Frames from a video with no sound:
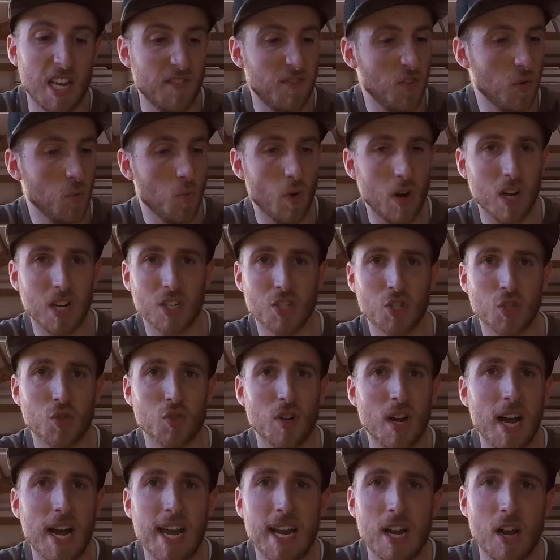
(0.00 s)
If you want to
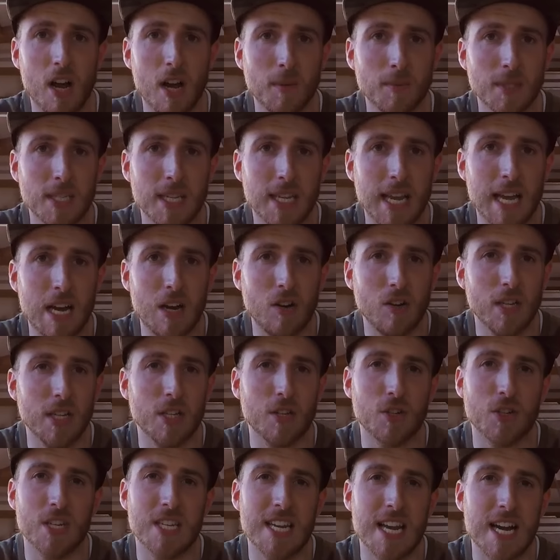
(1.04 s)
try an optic out and
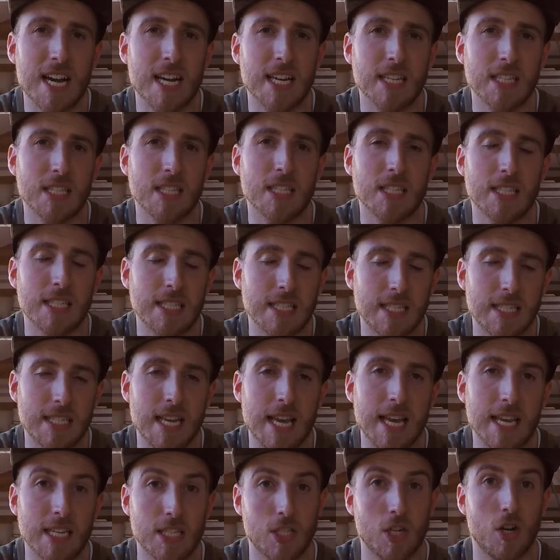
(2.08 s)
you're not
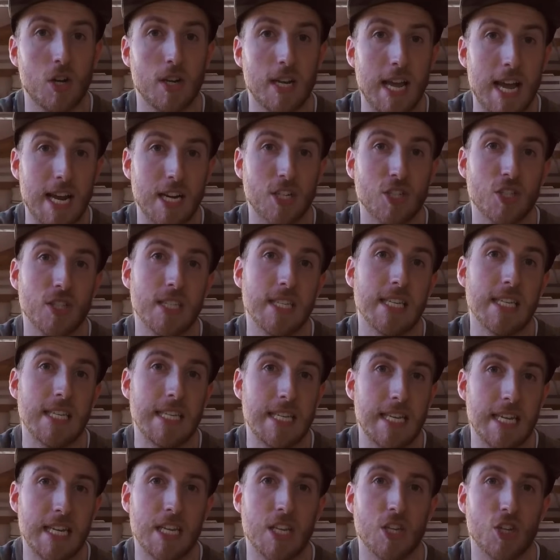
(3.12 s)
set on actually
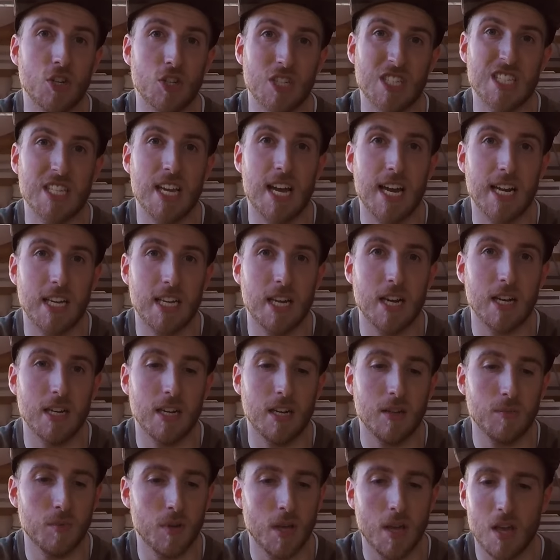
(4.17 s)
getting your slide cut
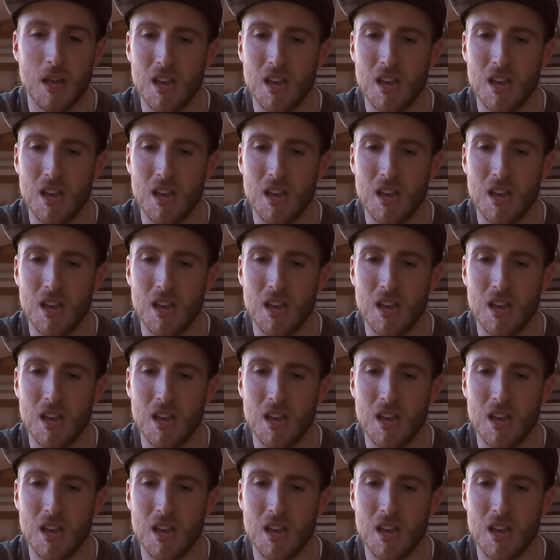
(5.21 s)
up,